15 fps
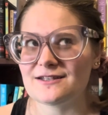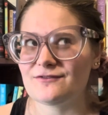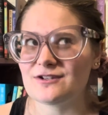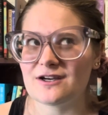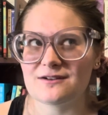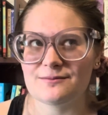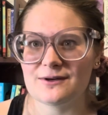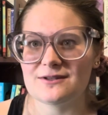I've
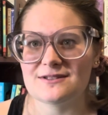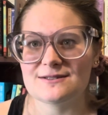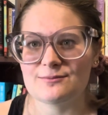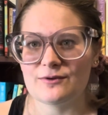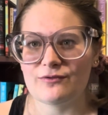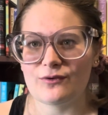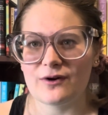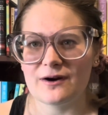talked about this
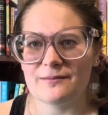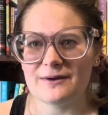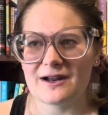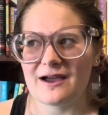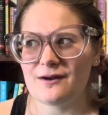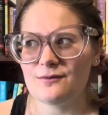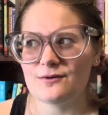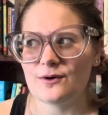before, but
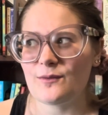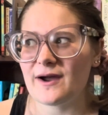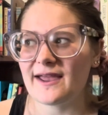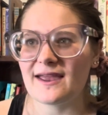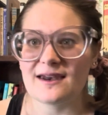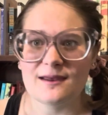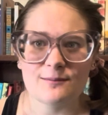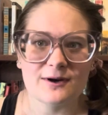I don't know why
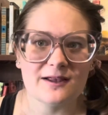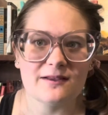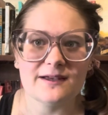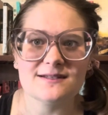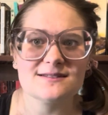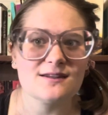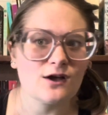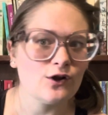anybody
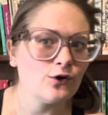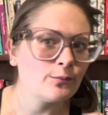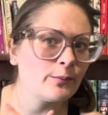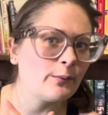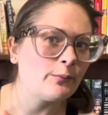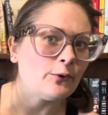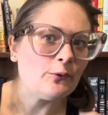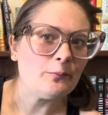likes the color
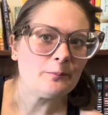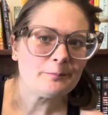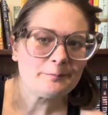purple.